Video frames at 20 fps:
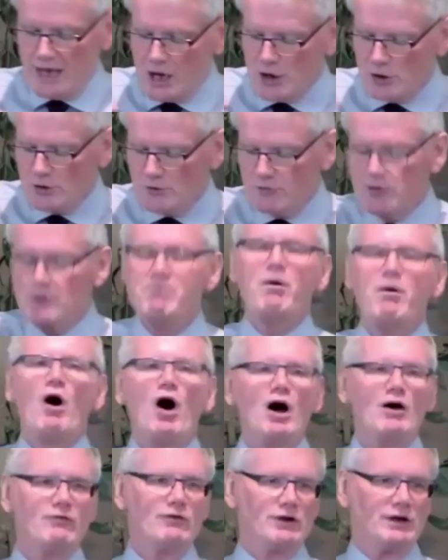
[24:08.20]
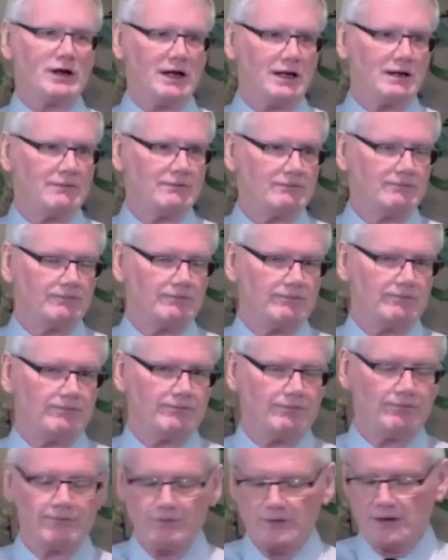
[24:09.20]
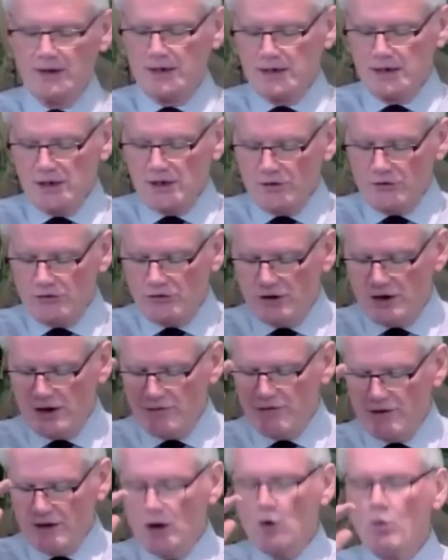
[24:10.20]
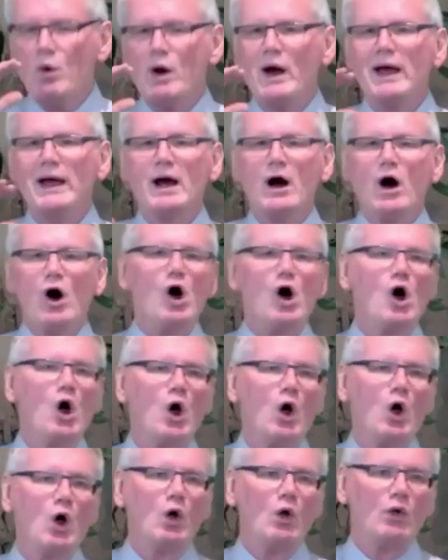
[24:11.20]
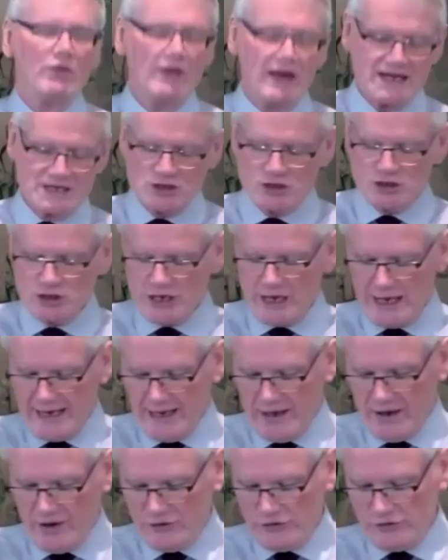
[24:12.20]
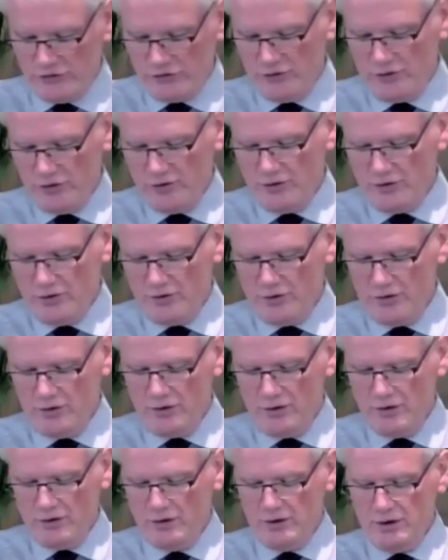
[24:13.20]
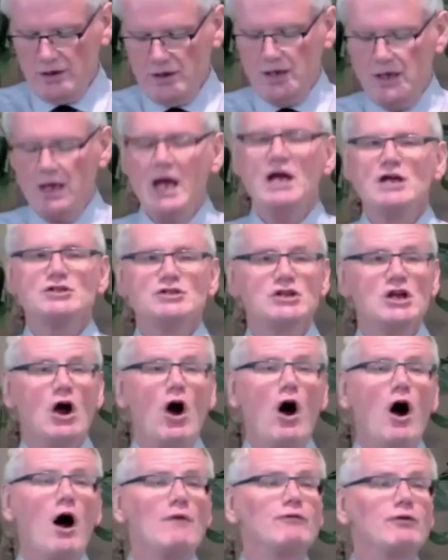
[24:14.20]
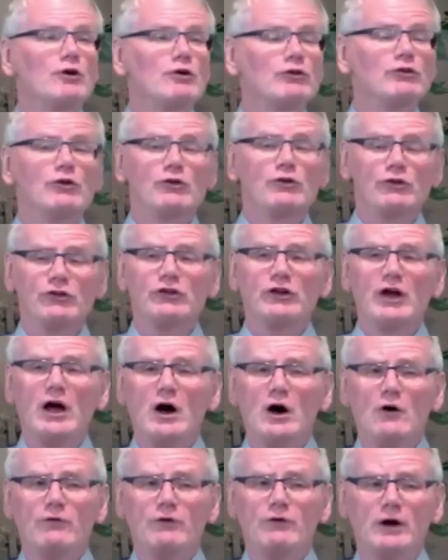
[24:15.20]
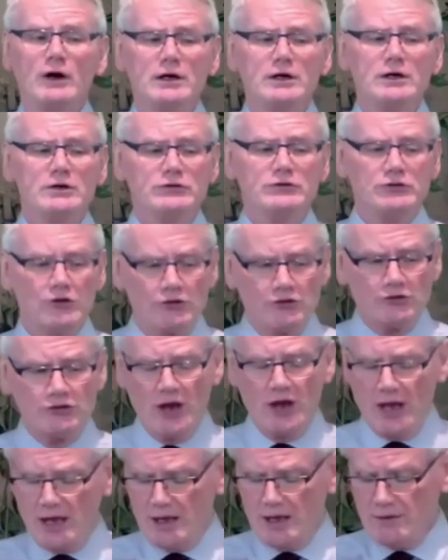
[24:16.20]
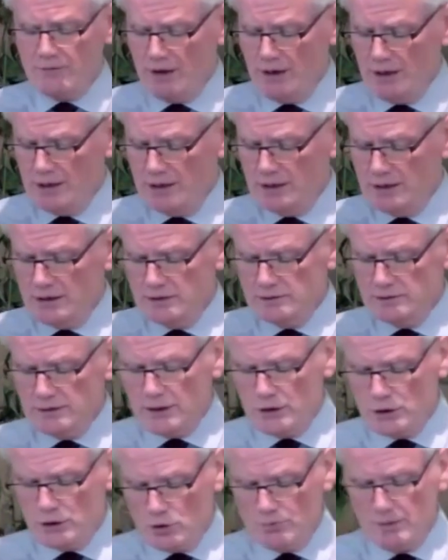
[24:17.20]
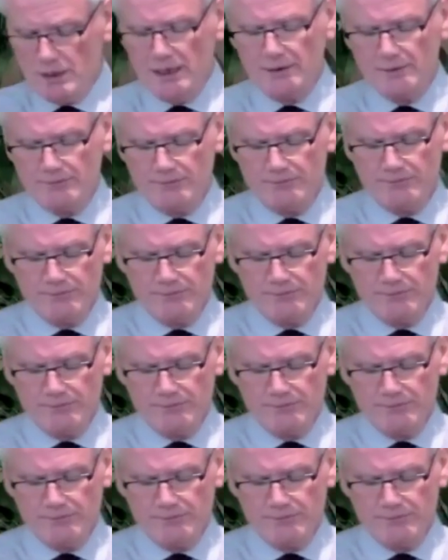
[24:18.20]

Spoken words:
out of her poverty, is giving away all that she has. She offers herself to save Naomi.